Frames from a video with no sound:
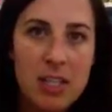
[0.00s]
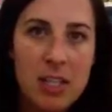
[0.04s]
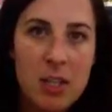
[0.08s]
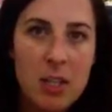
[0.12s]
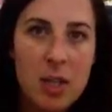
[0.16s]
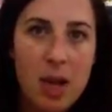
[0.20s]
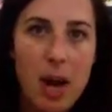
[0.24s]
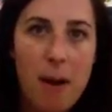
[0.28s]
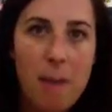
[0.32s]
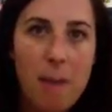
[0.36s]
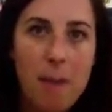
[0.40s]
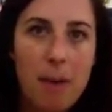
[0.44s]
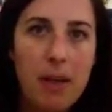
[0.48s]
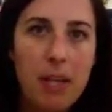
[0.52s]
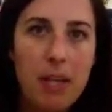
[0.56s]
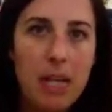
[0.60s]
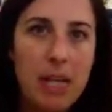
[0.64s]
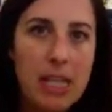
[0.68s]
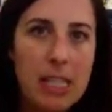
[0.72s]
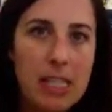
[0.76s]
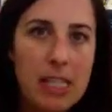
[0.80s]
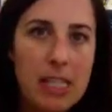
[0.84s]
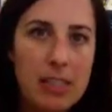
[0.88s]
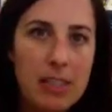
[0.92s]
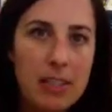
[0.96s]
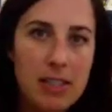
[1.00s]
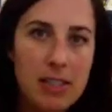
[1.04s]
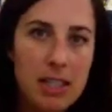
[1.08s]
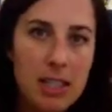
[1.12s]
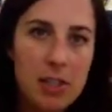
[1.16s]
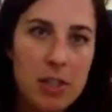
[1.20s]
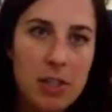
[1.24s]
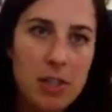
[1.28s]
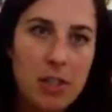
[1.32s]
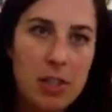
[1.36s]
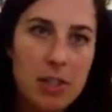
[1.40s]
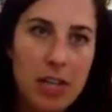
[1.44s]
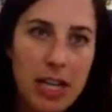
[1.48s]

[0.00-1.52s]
the topic is digital